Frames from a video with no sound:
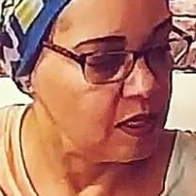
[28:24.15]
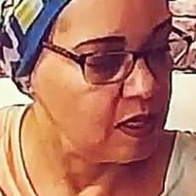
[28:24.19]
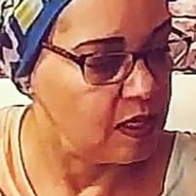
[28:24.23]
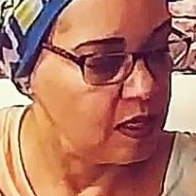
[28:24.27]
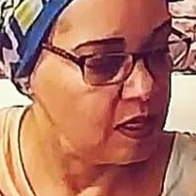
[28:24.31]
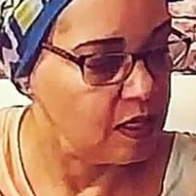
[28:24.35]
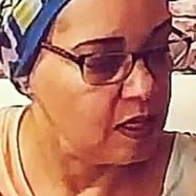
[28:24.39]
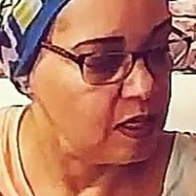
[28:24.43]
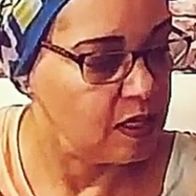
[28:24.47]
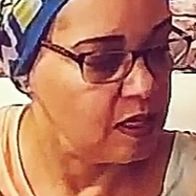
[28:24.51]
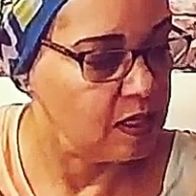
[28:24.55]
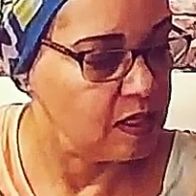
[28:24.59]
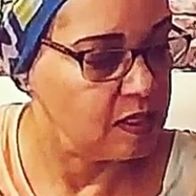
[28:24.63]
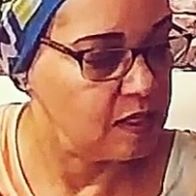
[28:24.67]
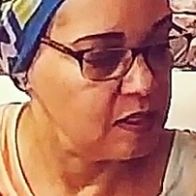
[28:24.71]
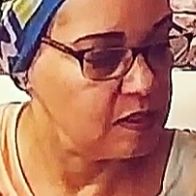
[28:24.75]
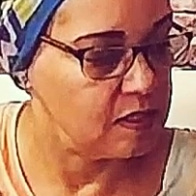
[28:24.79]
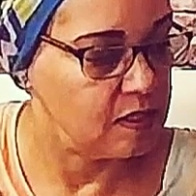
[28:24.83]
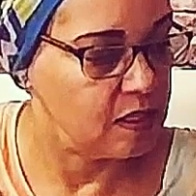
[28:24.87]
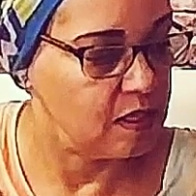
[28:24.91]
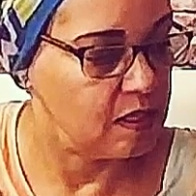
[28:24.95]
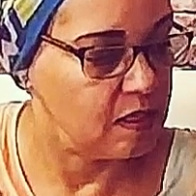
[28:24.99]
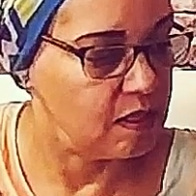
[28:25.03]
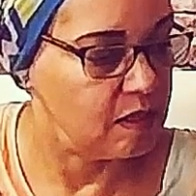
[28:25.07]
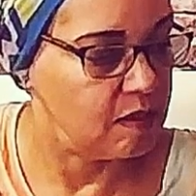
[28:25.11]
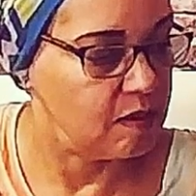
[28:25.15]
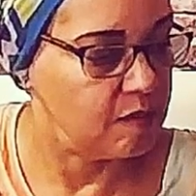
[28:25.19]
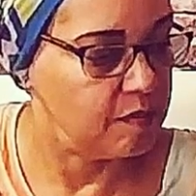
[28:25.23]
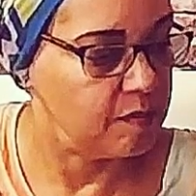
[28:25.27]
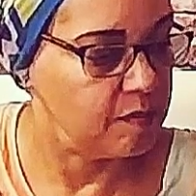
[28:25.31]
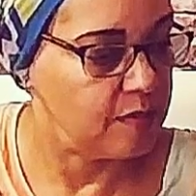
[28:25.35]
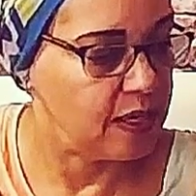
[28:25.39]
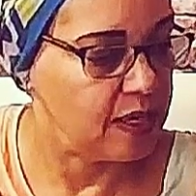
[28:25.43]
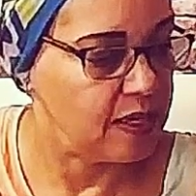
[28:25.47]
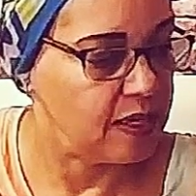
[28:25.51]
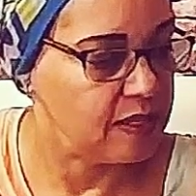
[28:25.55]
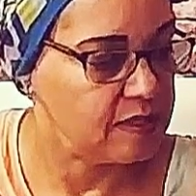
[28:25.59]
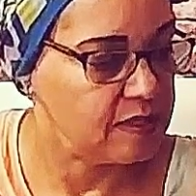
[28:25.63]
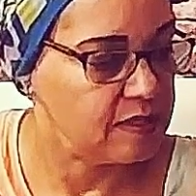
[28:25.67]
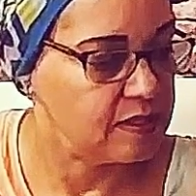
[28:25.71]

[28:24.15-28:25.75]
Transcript: And I